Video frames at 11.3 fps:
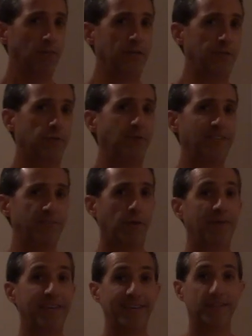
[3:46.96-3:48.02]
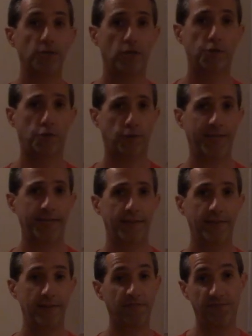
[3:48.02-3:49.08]
We do raise our pigs
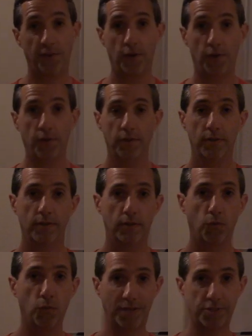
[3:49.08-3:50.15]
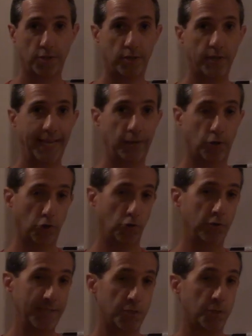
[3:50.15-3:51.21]
during the fall winter and
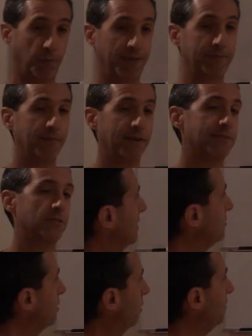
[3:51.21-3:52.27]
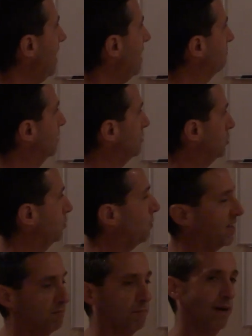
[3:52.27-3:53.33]
early spring months. We don't have much in the
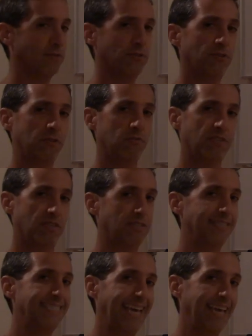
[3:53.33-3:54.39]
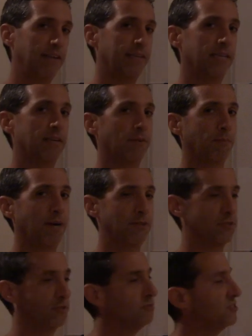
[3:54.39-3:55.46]
way of monsoons. It's the tail end of our
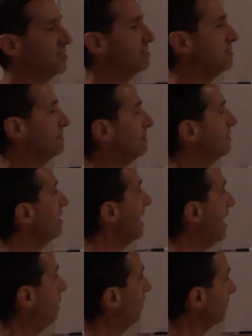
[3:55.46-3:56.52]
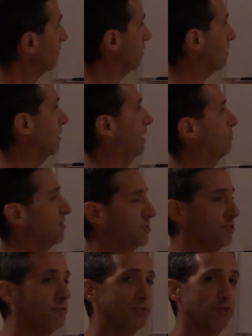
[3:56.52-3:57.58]
monsoon season. However, um, we
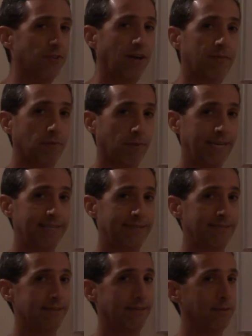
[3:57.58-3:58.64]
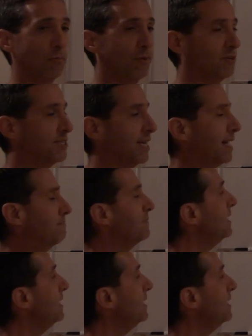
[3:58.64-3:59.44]
do still have a rainy season in the wintertime.